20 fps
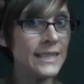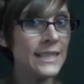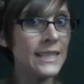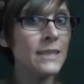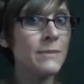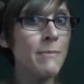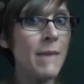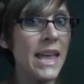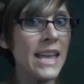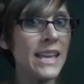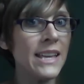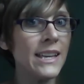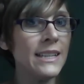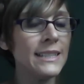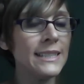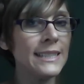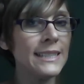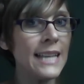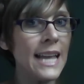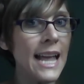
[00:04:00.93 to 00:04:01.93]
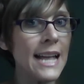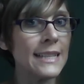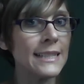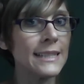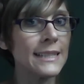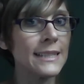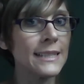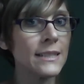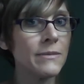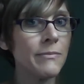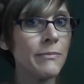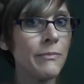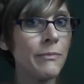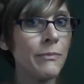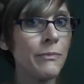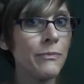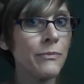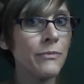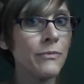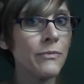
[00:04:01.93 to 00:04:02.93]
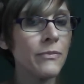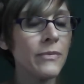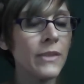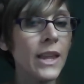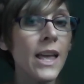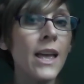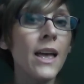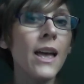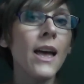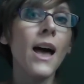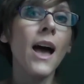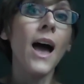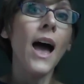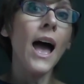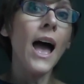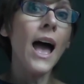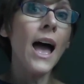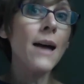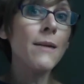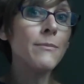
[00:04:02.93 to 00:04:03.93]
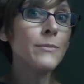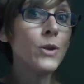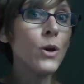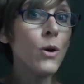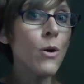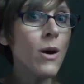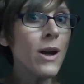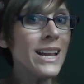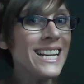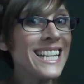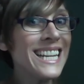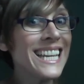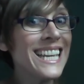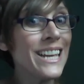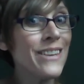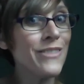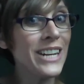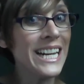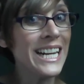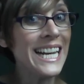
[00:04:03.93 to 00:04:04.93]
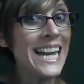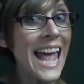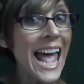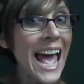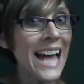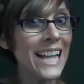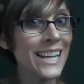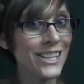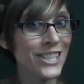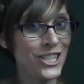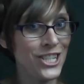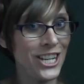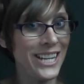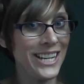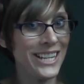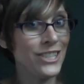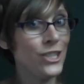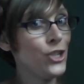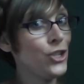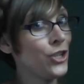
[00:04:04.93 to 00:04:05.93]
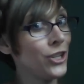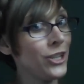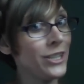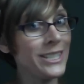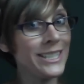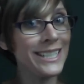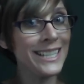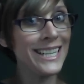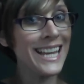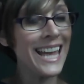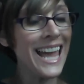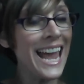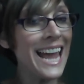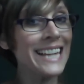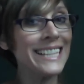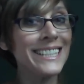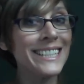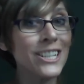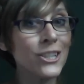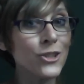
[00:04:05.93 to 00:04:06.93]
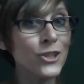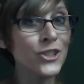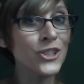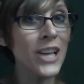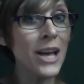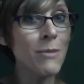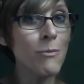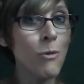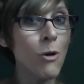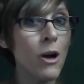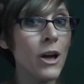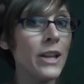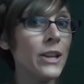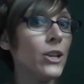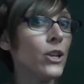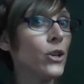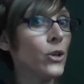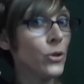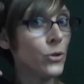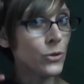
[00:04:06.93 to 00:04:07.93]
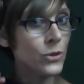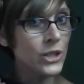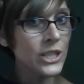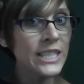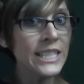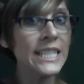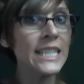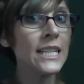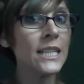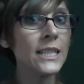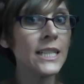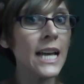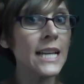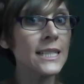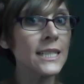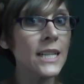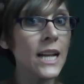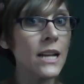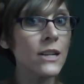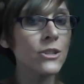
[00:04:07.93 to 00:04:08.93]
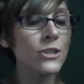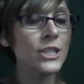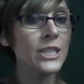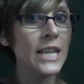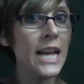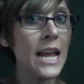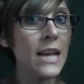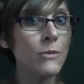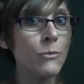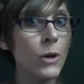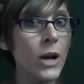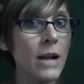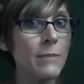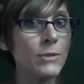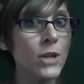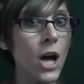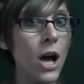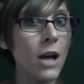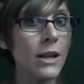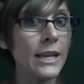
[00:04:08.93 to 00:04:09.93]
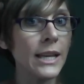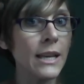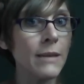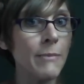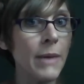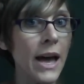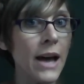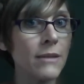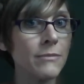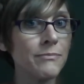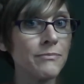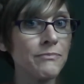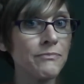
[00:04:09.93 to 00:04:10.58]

is making sense. I'm going to give an analogy just in case there's someone who still doesn't understand what I'm talking about.